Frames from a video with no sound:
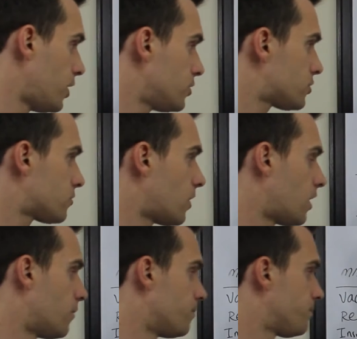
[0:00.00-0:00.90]
range
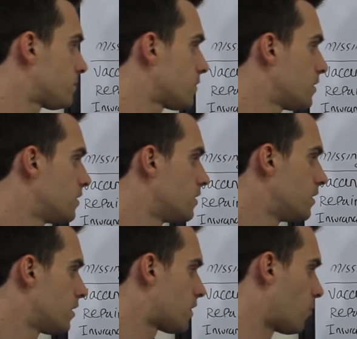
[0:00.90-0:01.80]

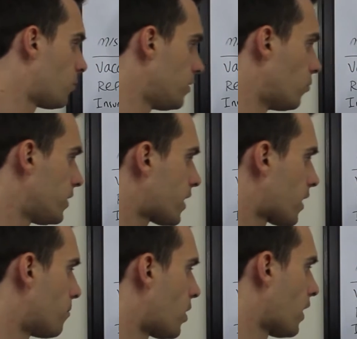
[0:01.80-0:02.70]
that we
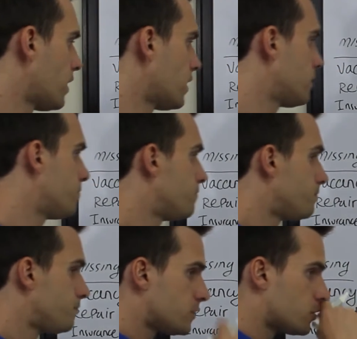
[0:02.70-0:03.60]
kind of buy in.
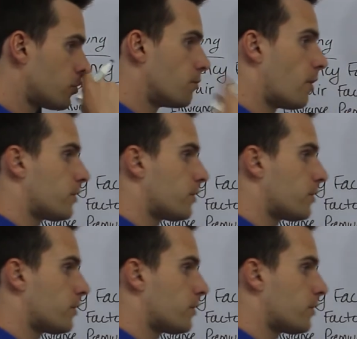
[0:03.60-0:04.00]
So your